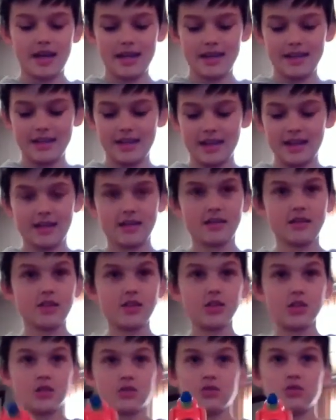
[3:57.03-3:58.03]
and then
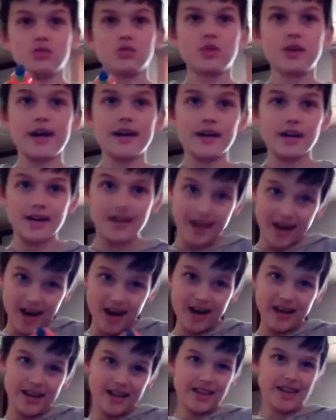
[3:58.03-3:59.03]
you
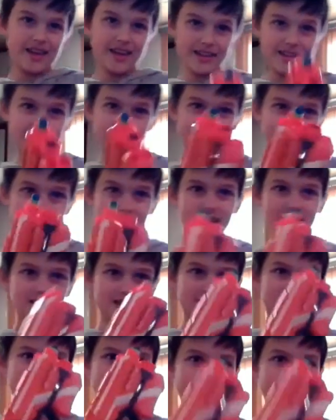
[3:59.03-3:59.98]
cock it like that, you